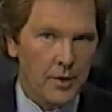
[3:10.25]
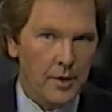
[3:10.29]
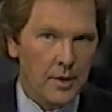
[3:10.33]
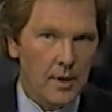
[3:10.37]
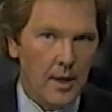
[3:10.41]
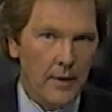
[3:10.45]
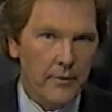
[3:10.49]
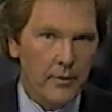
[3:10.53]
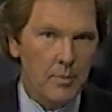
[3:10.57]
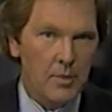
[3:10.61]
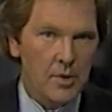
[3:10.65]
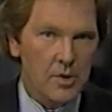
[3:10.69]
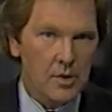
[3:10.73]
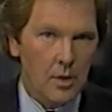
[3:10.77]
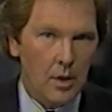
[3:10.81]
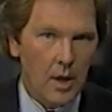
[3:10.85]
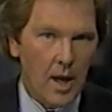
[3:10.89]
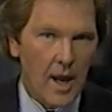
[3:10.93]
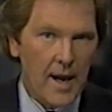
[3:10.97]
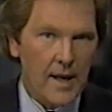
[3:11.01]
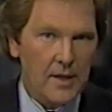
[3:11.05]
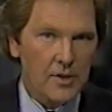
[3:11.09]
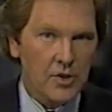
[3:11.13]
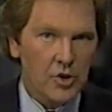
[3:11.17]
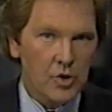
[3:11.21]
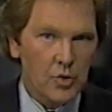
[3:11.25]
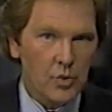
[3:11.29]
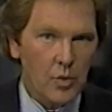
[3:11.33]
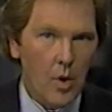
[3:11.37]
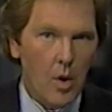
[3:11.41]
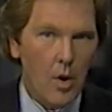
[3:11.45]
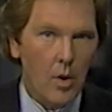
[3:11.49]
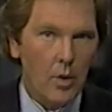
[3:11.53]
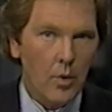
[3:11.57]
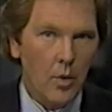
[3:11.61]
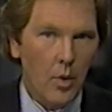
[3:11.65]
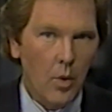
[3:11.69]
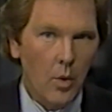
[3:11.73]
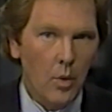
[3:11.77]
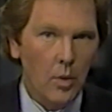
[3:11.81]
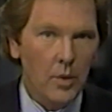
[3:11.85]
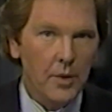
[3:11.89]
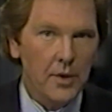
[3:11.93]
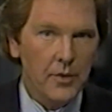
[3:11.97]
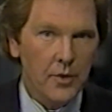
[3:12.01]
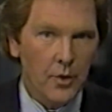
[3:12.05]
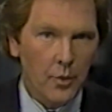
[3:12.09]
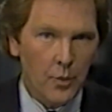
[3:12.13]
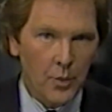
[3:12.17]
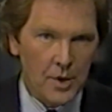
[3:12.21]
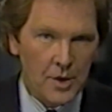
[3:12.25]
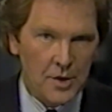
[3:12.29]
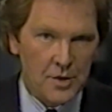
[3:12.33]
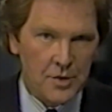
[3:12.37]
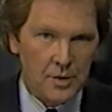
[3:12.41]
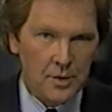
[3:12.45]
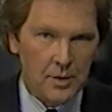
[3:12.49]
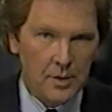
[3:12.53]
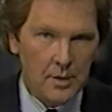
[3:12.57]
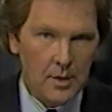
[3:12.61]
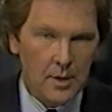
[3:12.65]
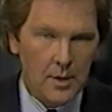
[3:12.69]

the government's last stronghold in the region.